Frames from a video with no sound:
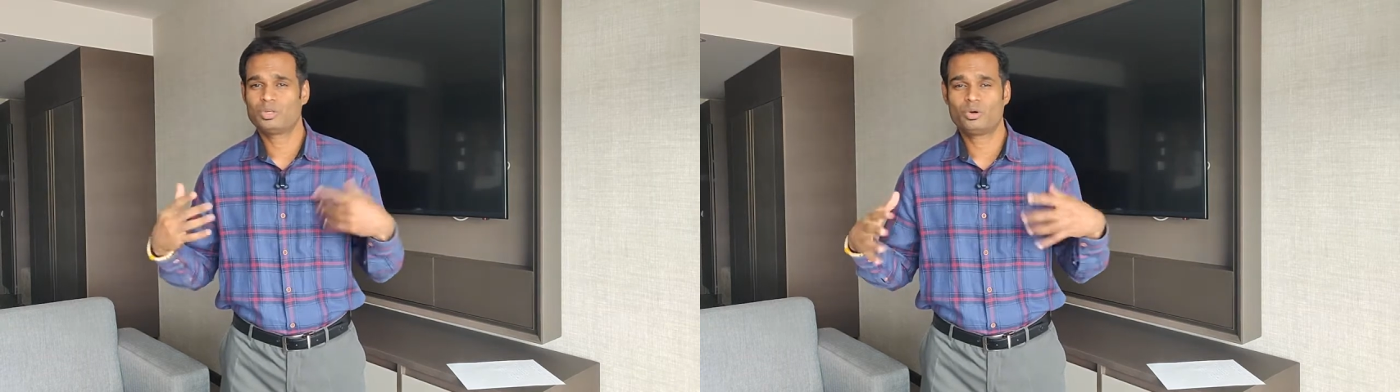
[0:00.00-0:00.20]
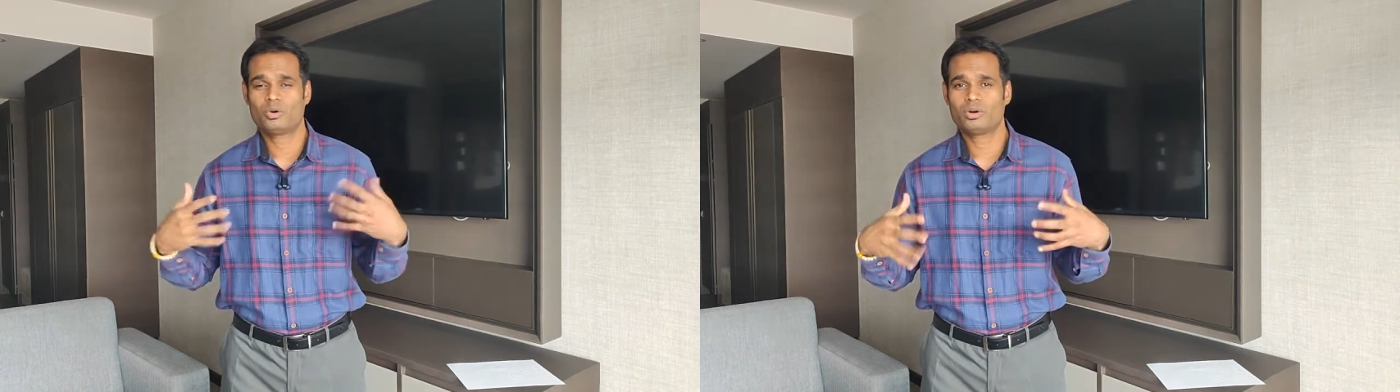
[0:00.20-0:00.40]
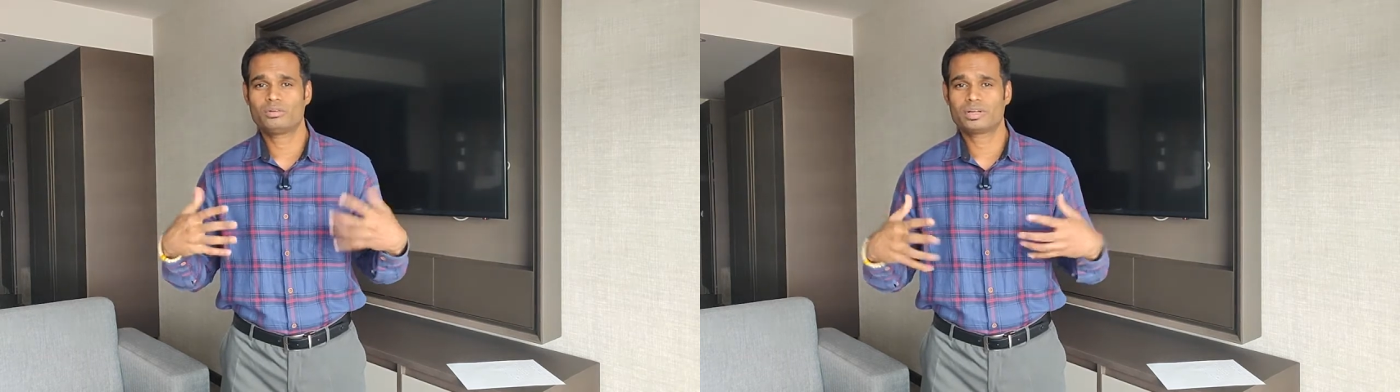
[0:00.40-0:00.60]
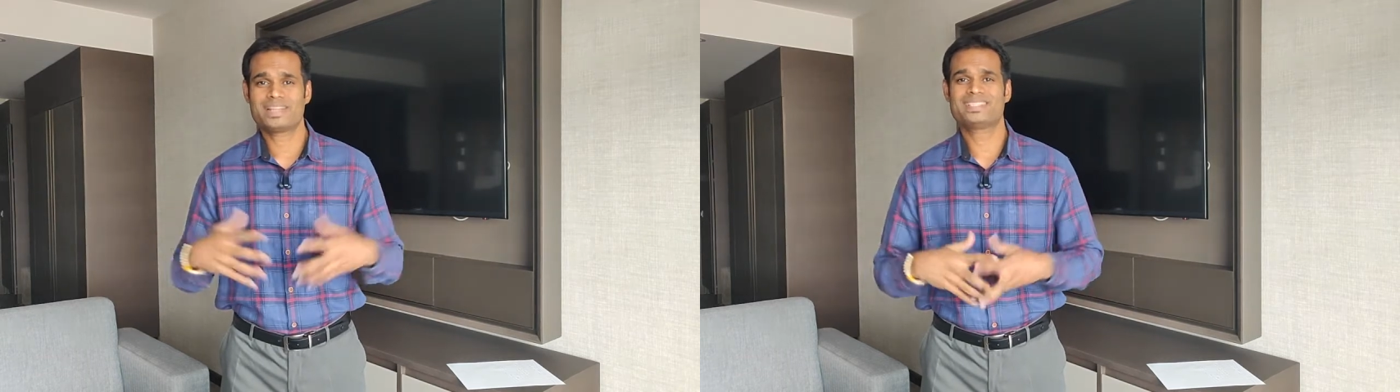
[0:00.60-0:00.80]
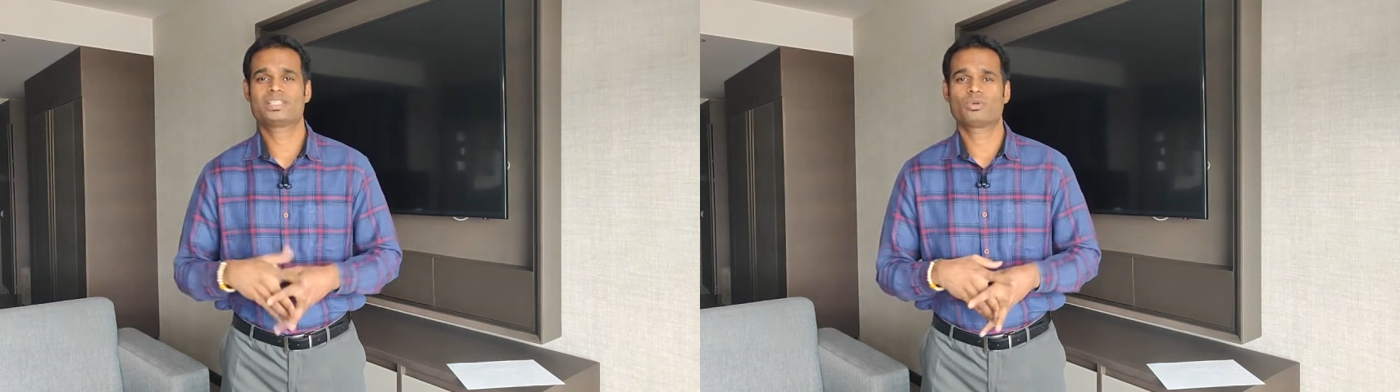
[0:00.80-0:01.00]
go
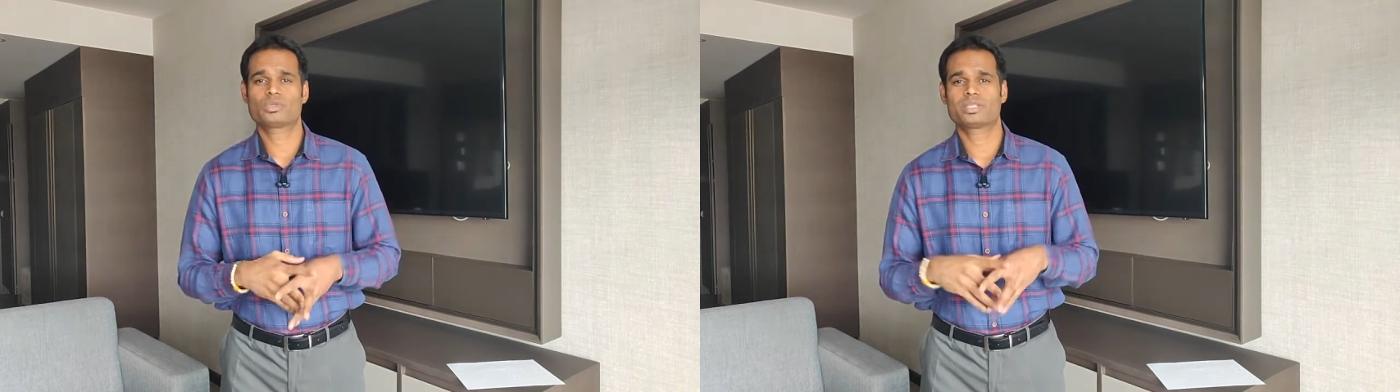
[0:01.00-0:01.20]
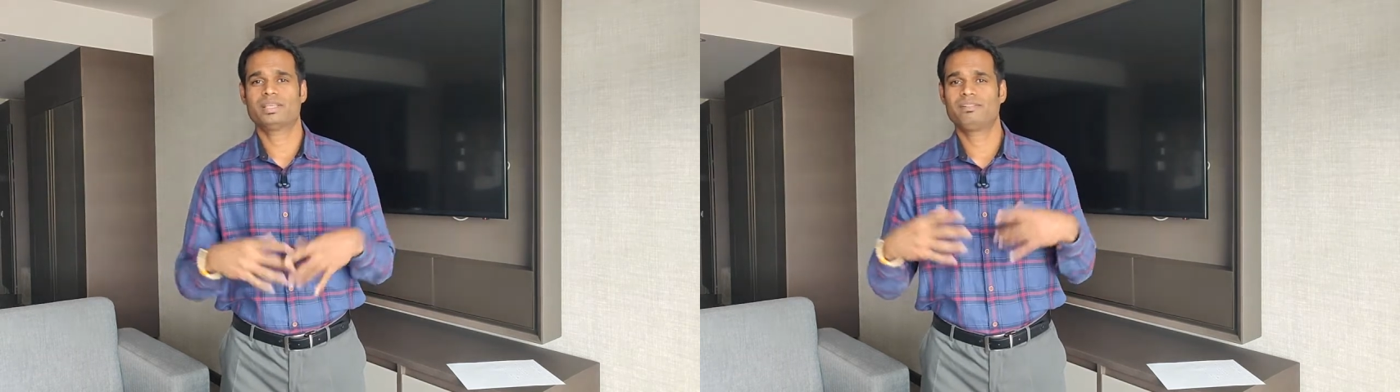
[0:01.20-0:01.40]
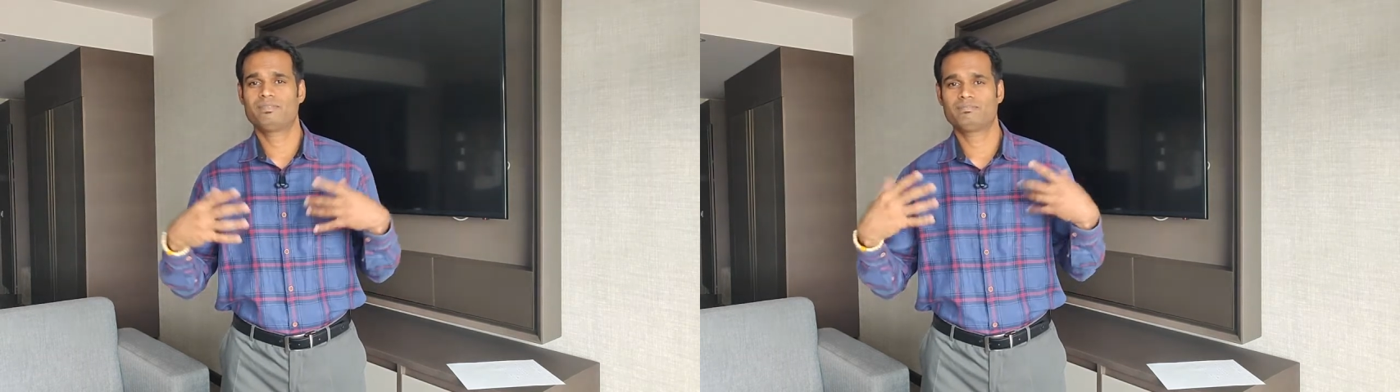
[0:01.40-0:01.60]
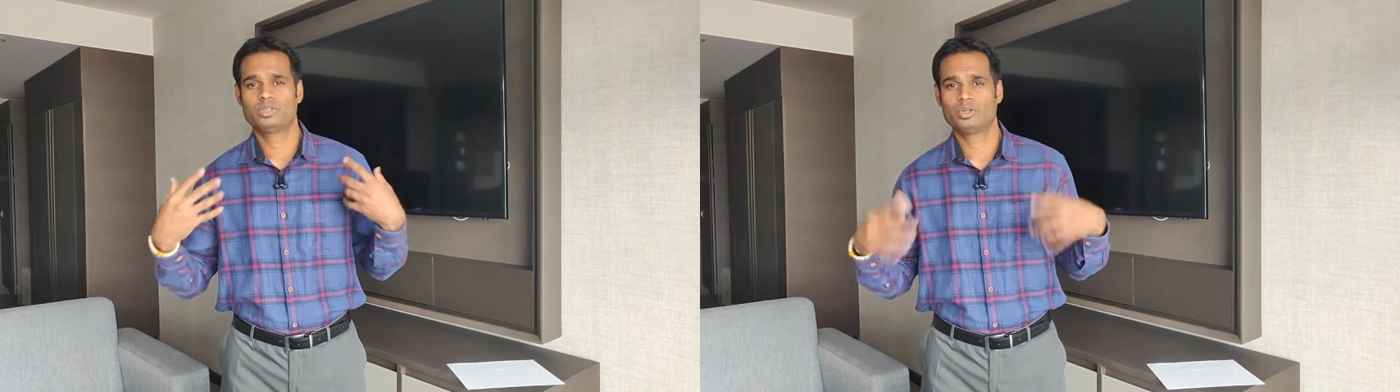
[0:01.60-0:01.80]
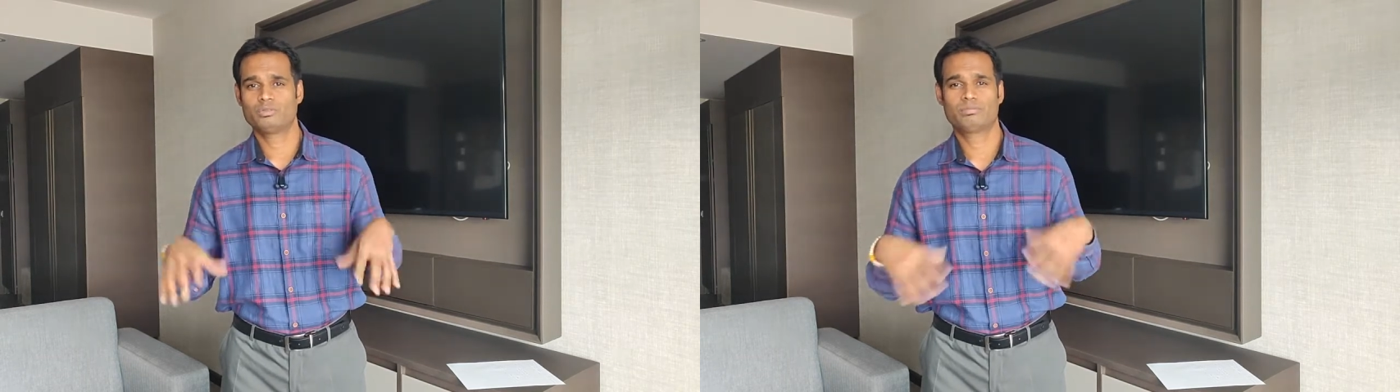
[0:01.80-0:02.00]
rinse yourself,
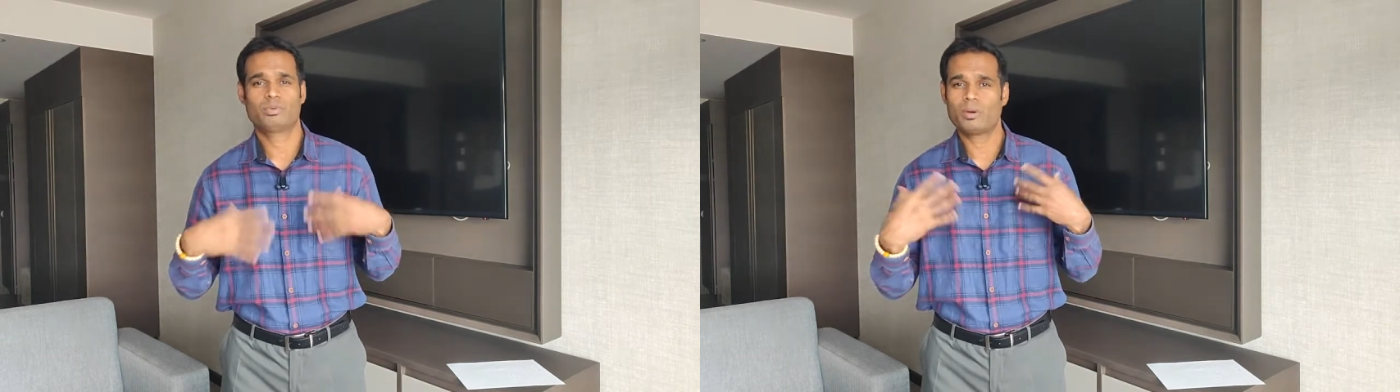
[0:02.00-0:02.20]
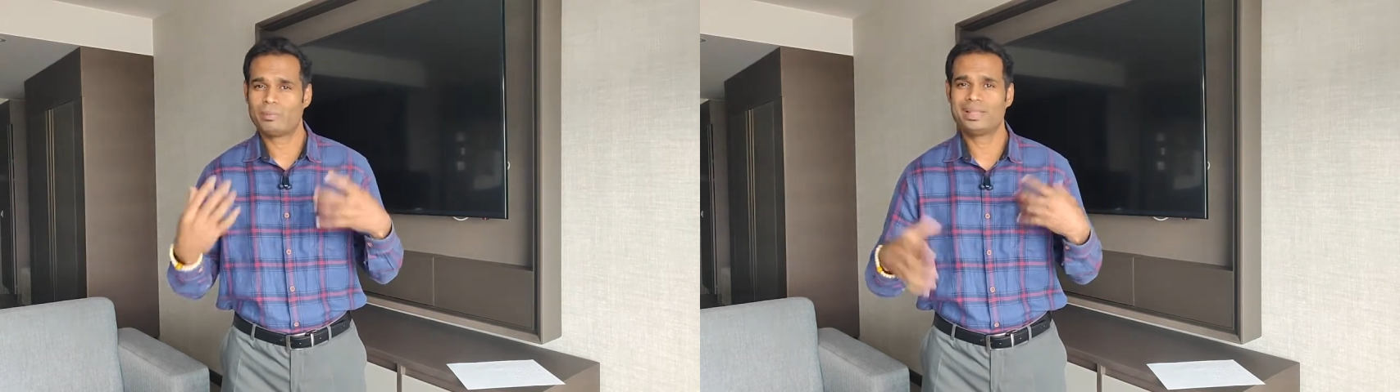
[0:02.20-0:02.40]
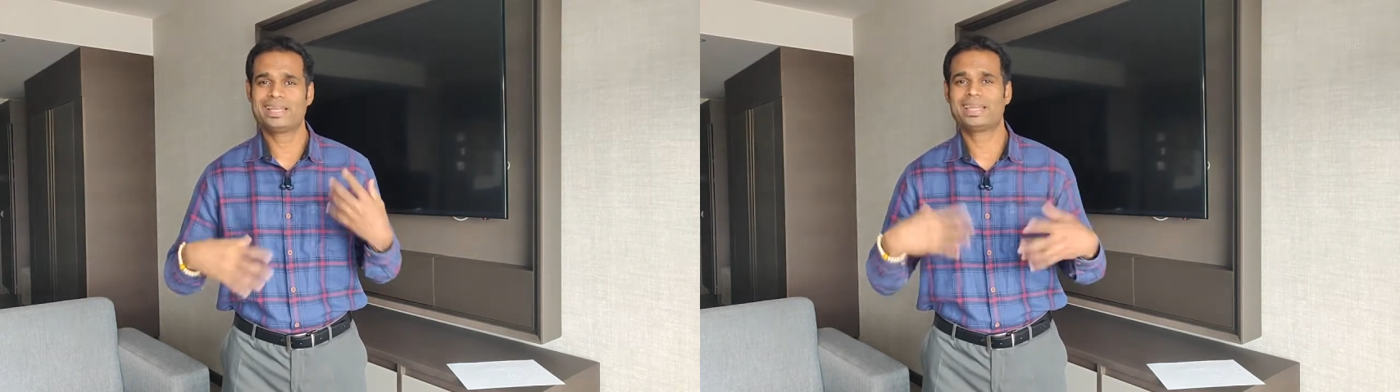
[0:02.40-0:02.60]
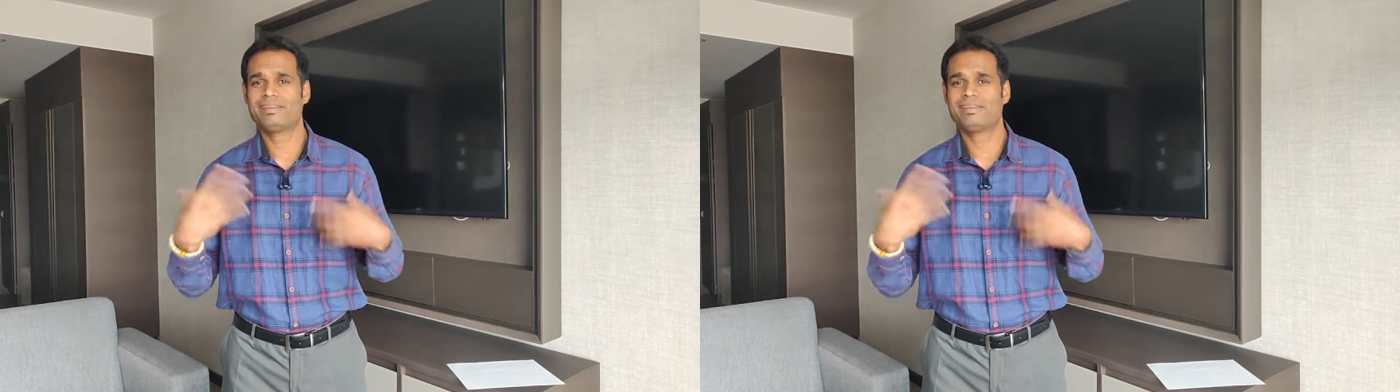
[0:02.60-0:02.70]
probably